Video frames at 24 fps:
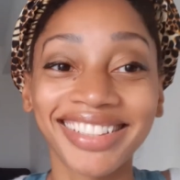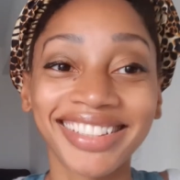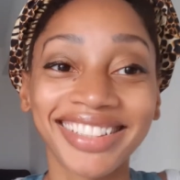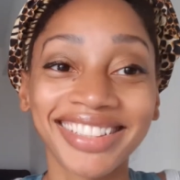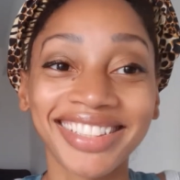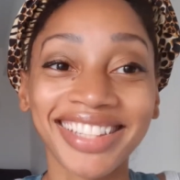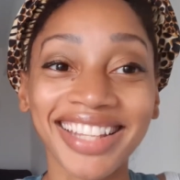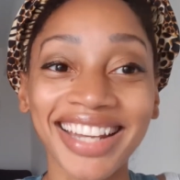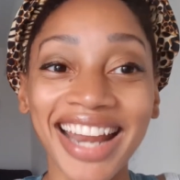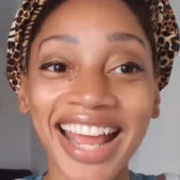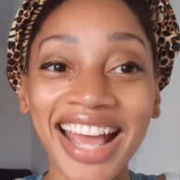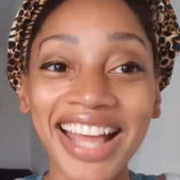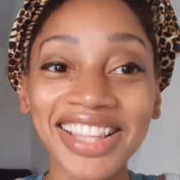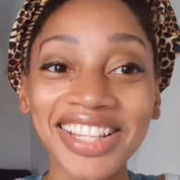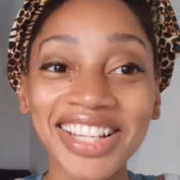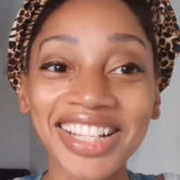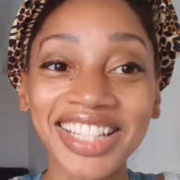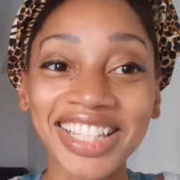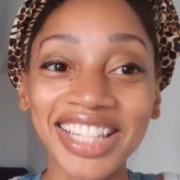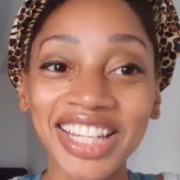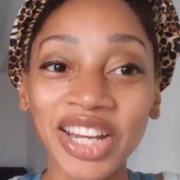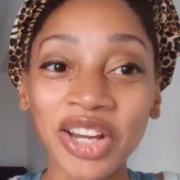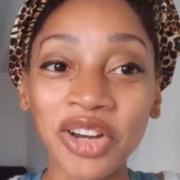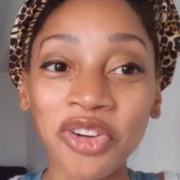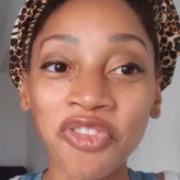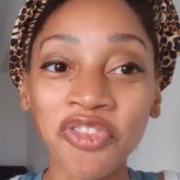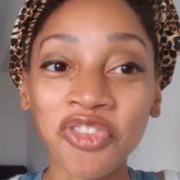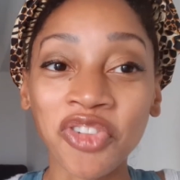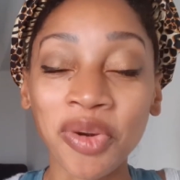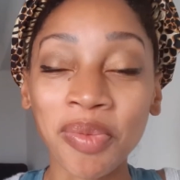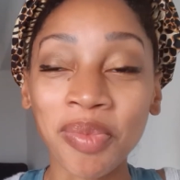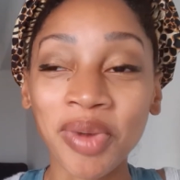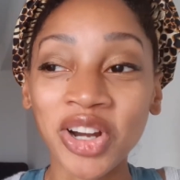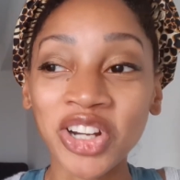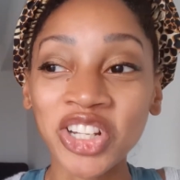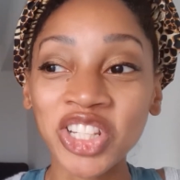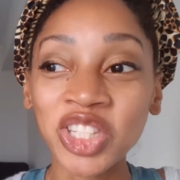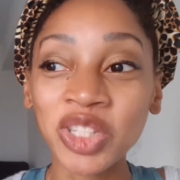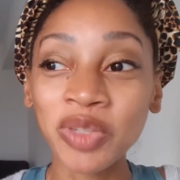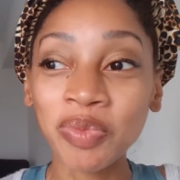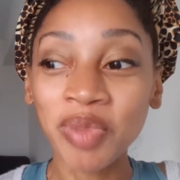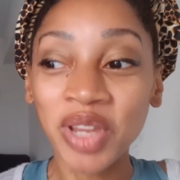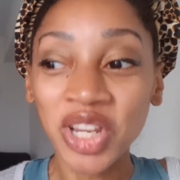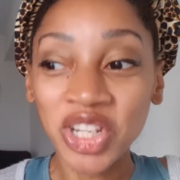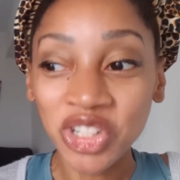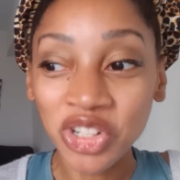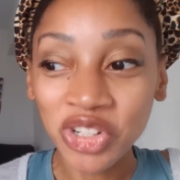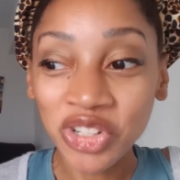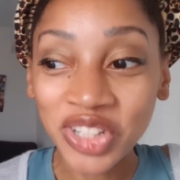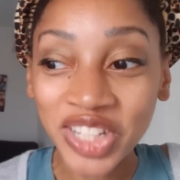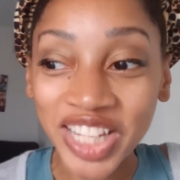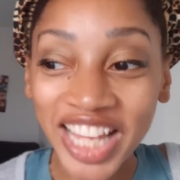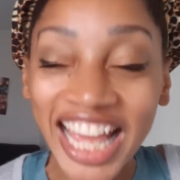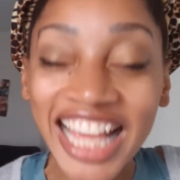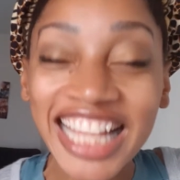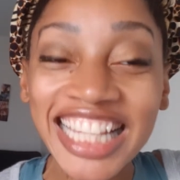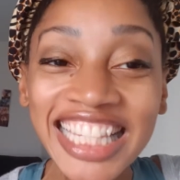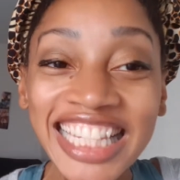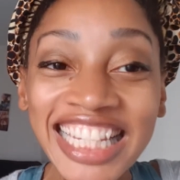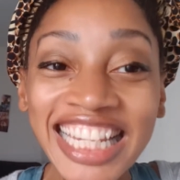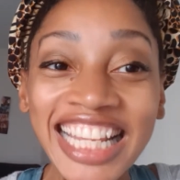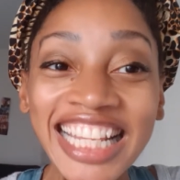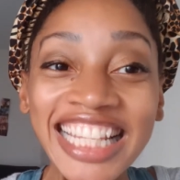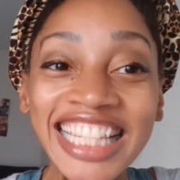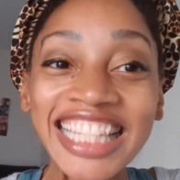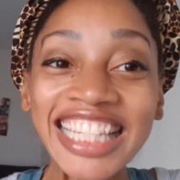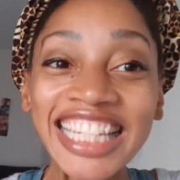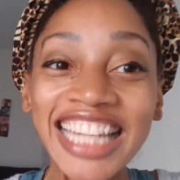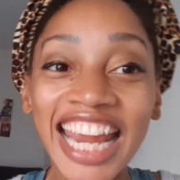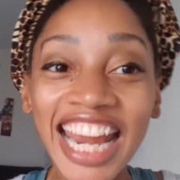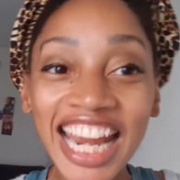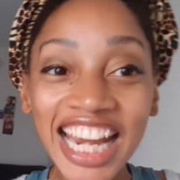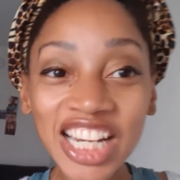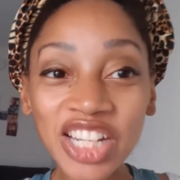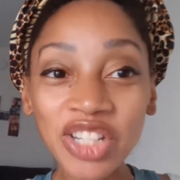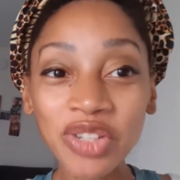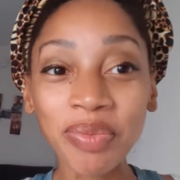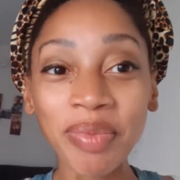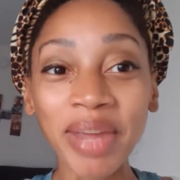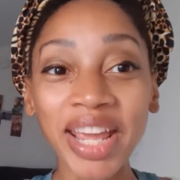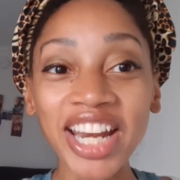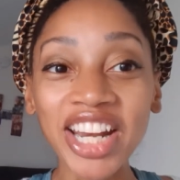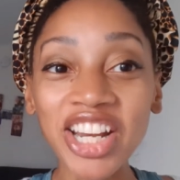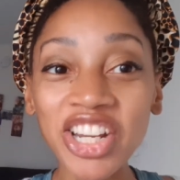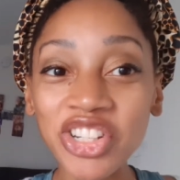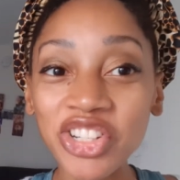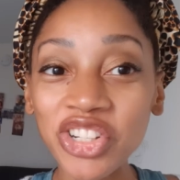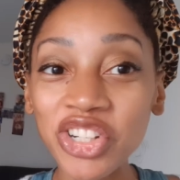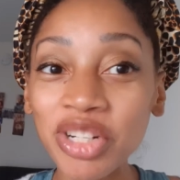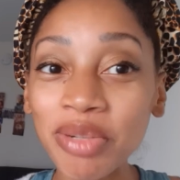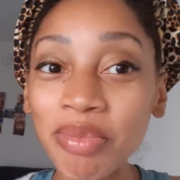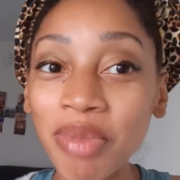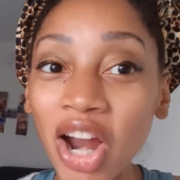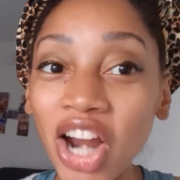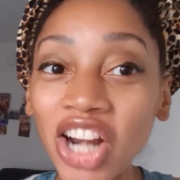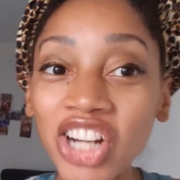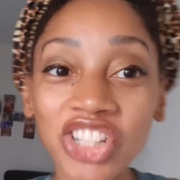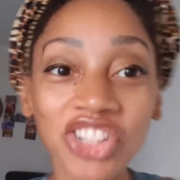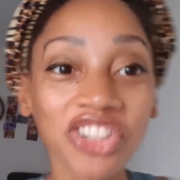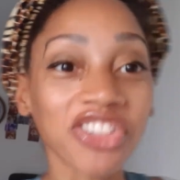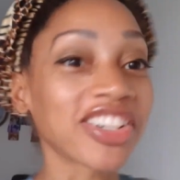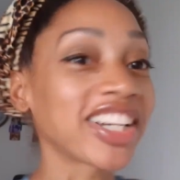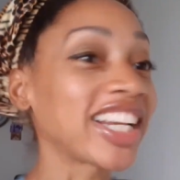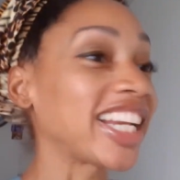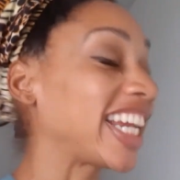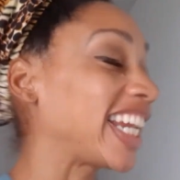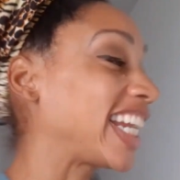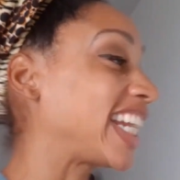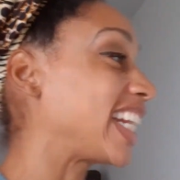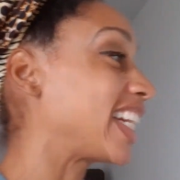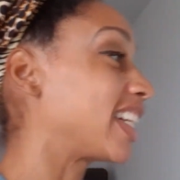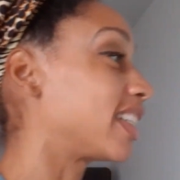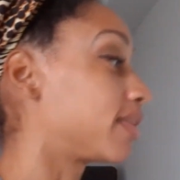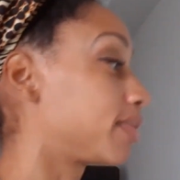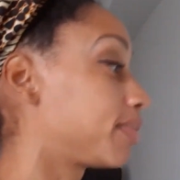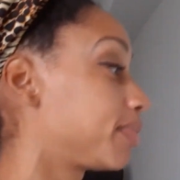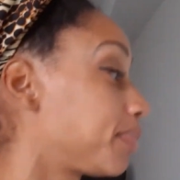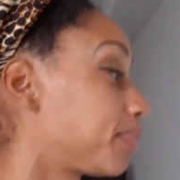So now let's hear from our special guest, Stage Manager Marjorie.